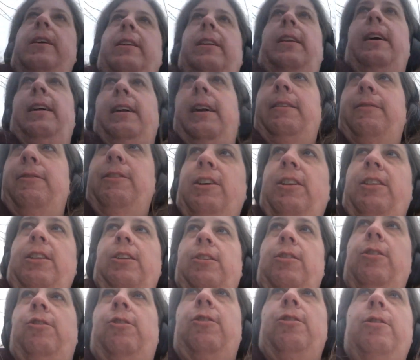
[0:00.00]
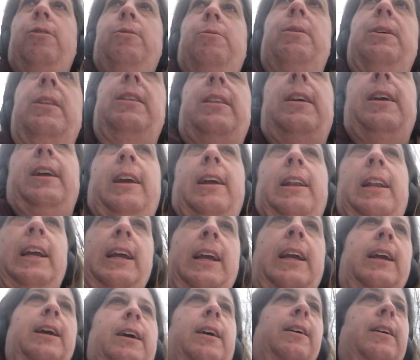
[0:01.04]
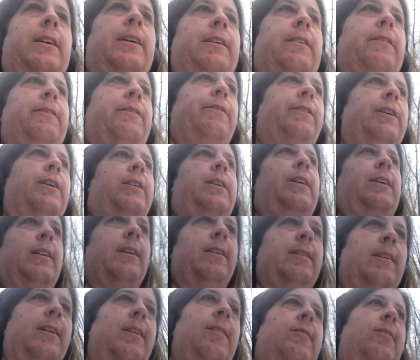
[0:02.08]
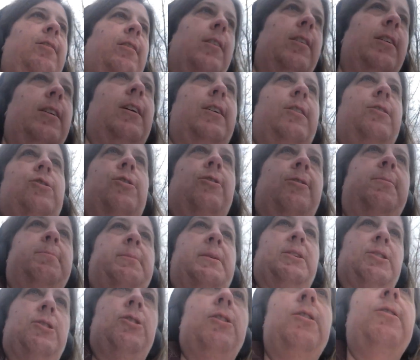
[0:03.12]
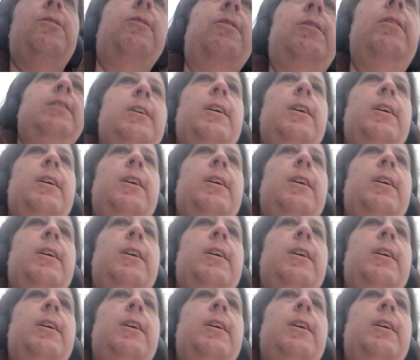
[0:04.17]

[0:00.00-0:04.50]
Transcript: that have nothing to do with any of the holidays that I had just mentioned.